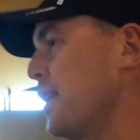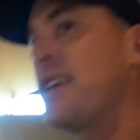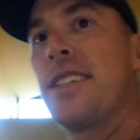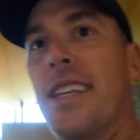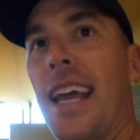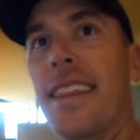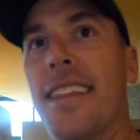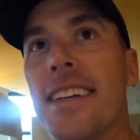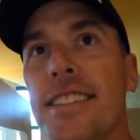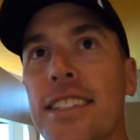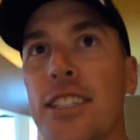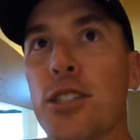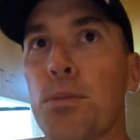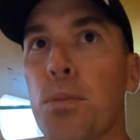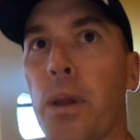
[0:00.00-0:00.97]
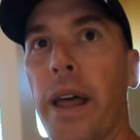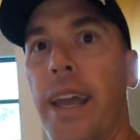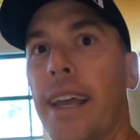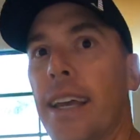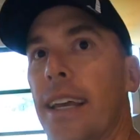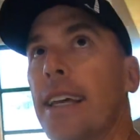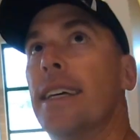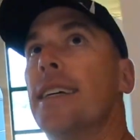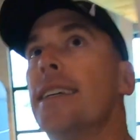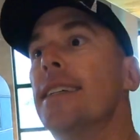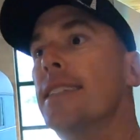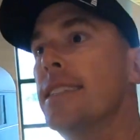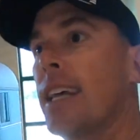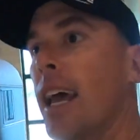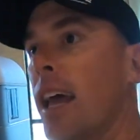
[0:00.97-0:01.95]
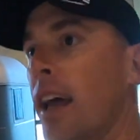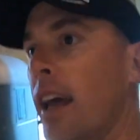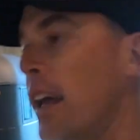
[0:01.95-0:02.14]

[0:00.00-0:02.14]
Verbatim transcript: It looks like this display is